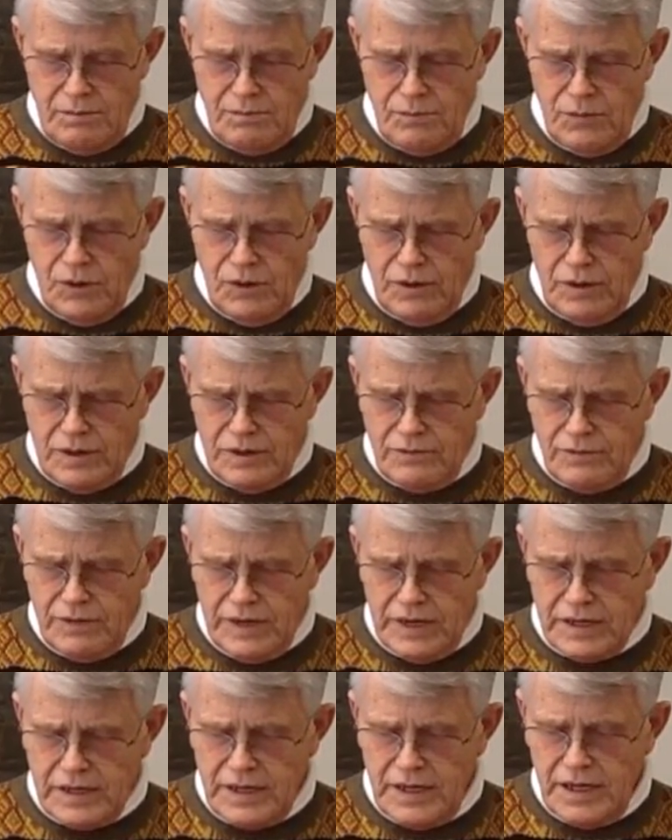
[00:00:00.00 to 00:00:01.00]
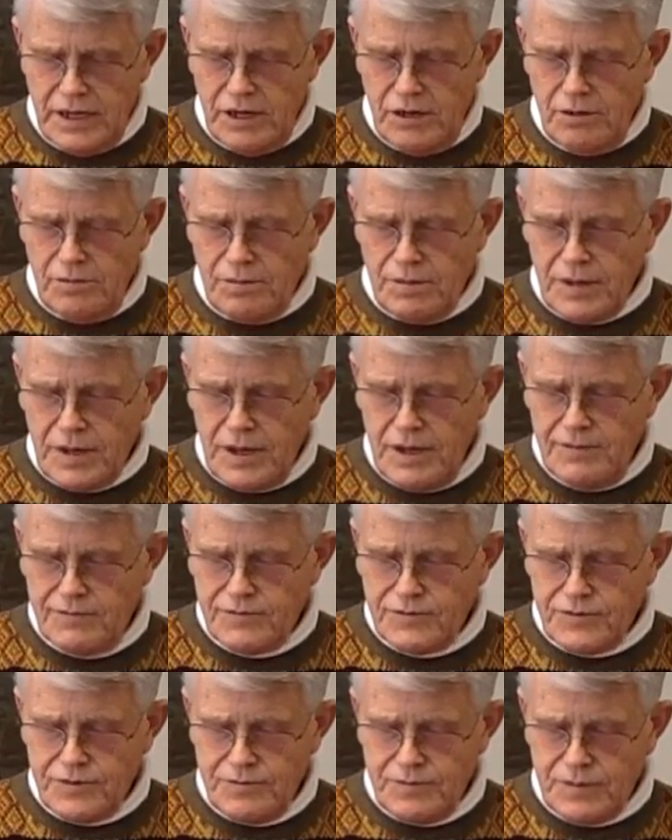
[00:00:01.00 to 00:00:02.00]
more direct help
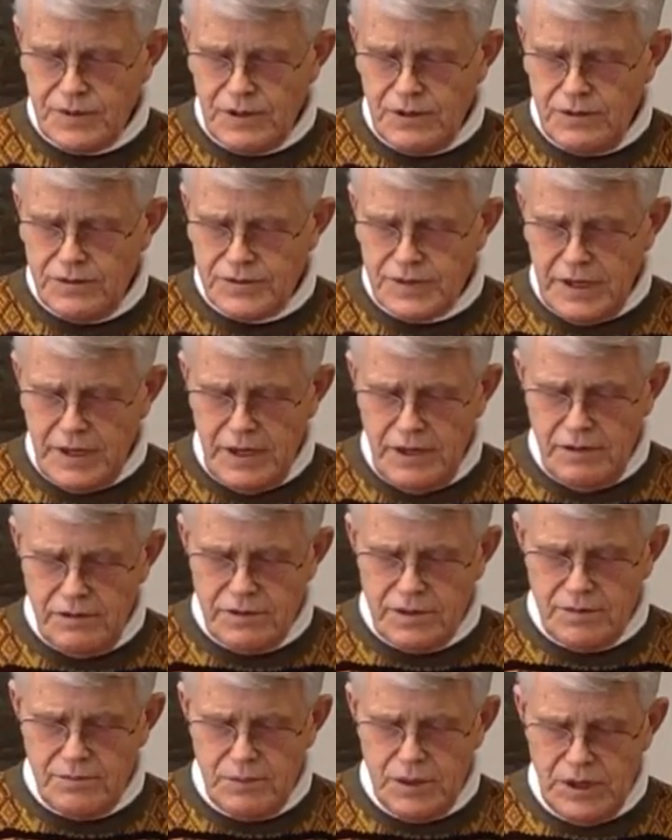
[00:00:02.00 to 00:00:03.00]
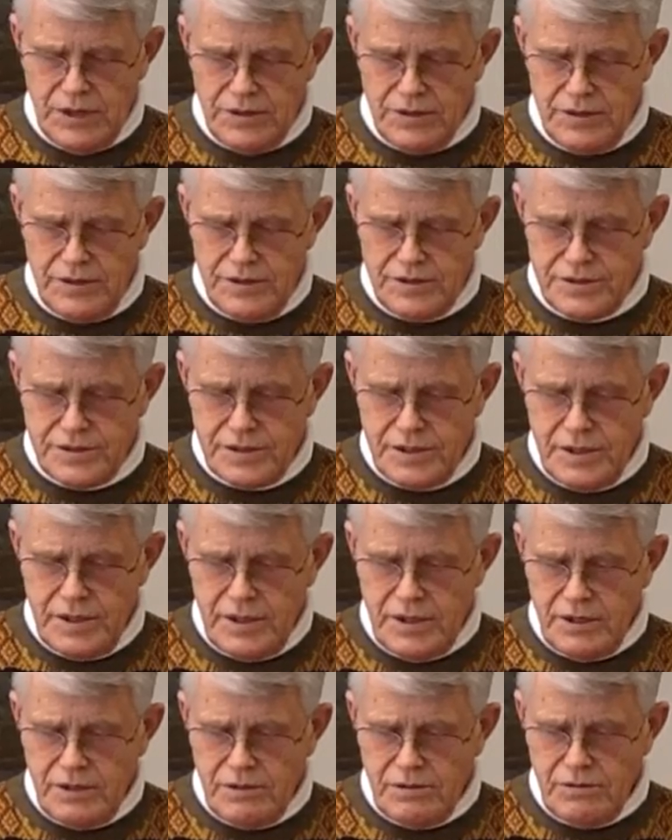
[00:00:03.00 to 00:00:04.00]
comes from those older brothers
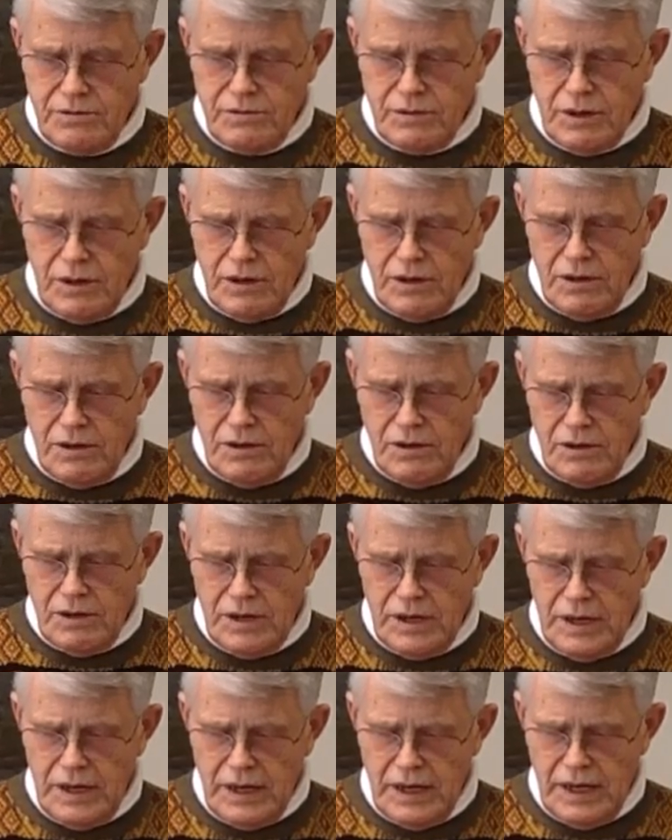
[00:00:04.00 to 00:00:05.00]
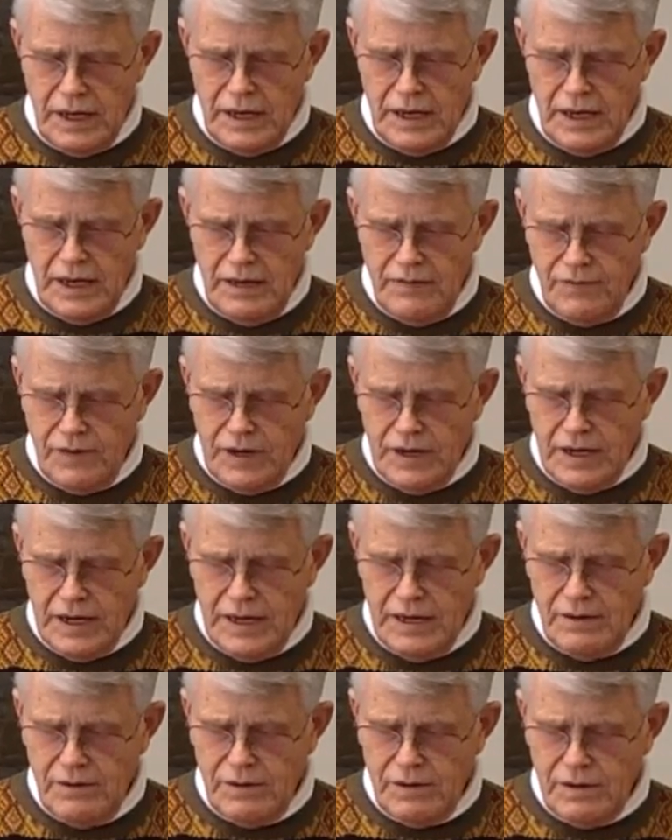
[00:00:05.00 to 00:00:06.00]
who are at every
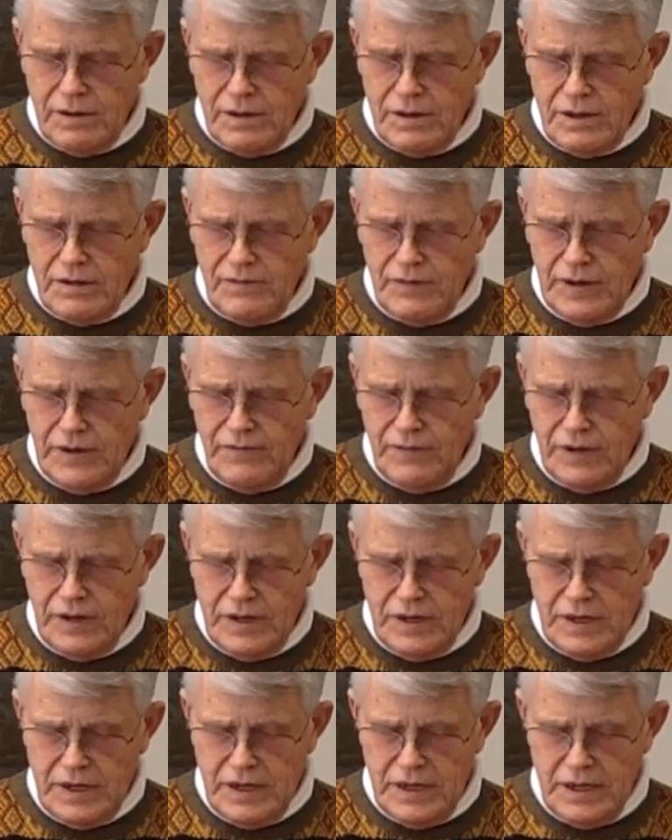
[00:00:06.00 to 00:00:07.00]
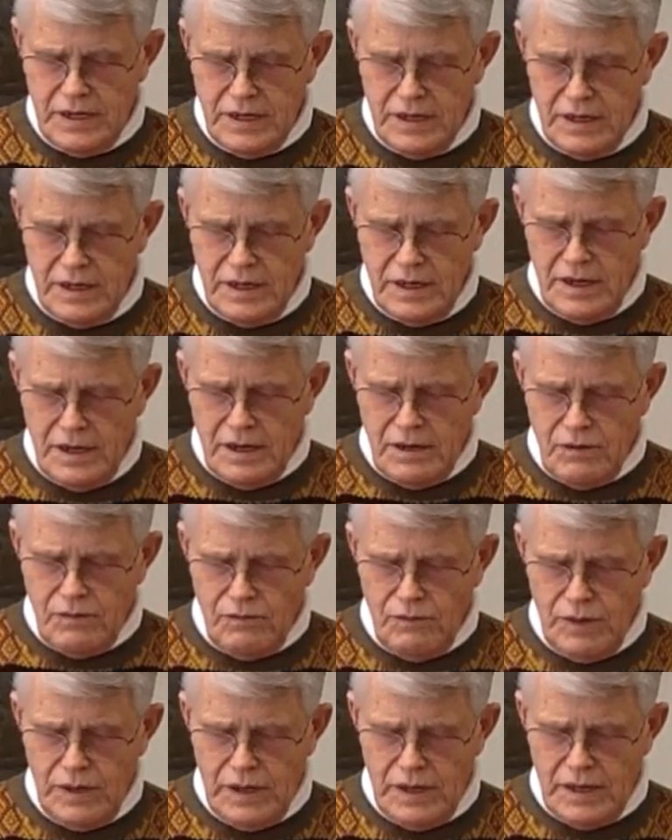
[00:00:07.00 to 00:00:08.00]
hour of every day
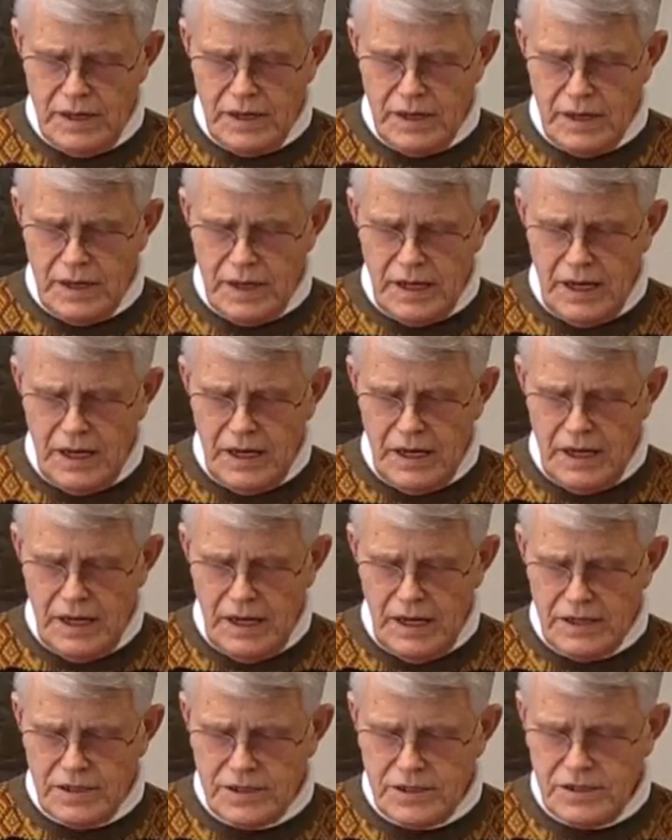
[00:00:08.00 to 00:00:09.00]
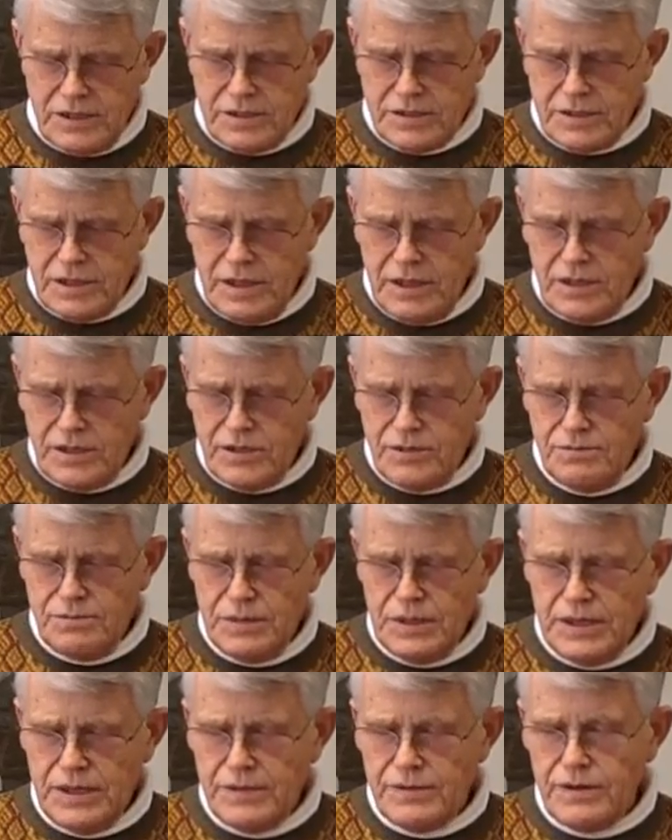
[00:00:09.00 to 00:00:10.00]
willing and anxious to
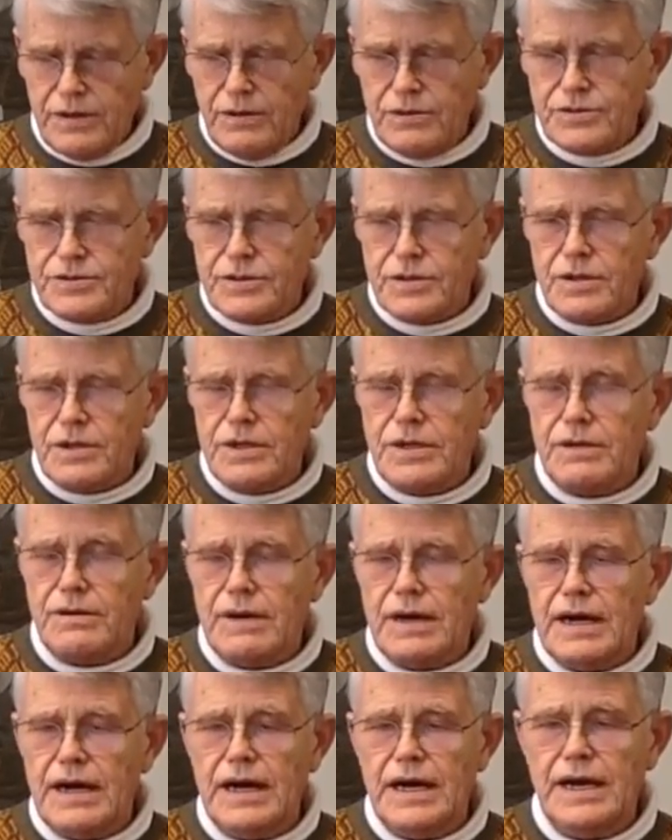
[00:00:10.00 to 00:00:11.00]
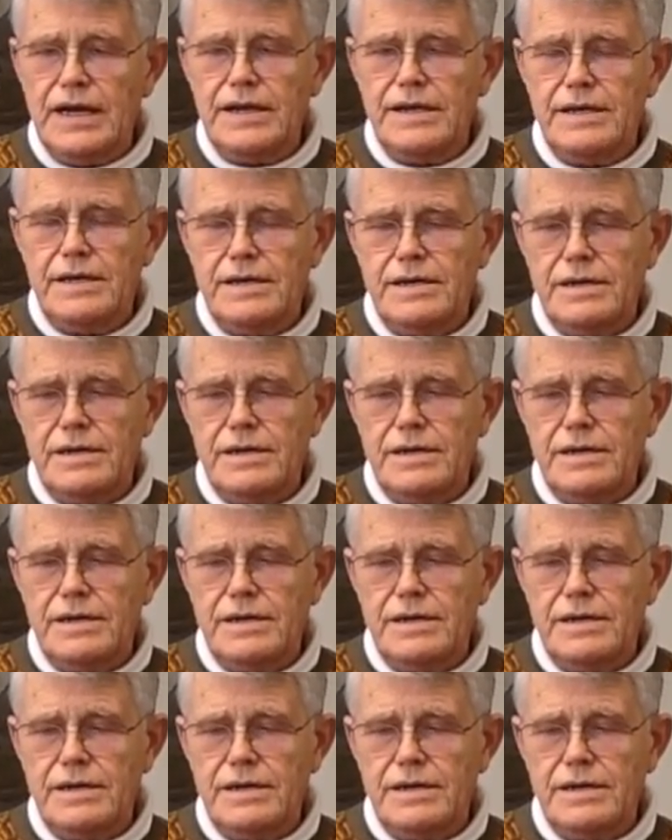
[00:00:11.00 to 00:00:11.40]
meet those clear-eyed